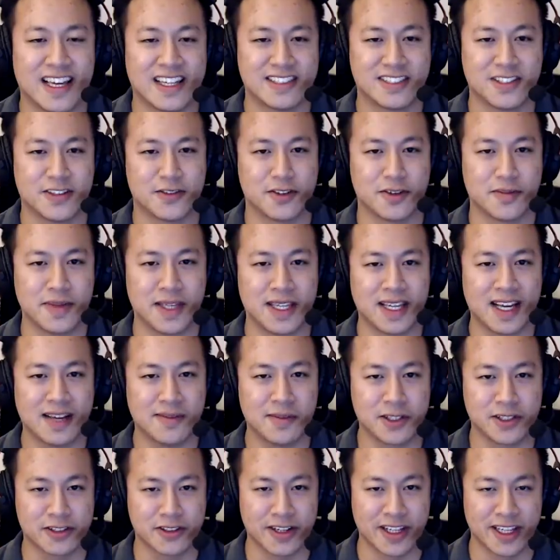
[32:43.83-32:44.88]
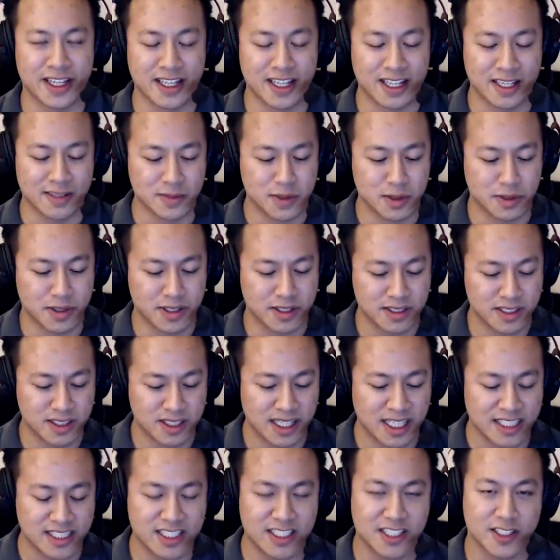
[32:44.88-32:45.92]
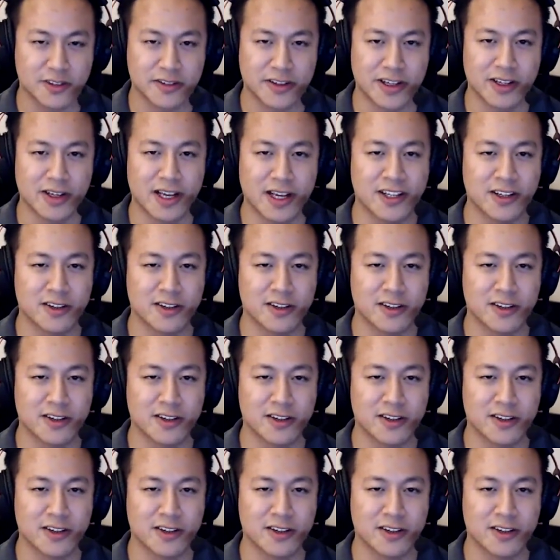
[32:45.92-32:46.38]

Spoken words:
so for me, I agree. Twitter is actually a great.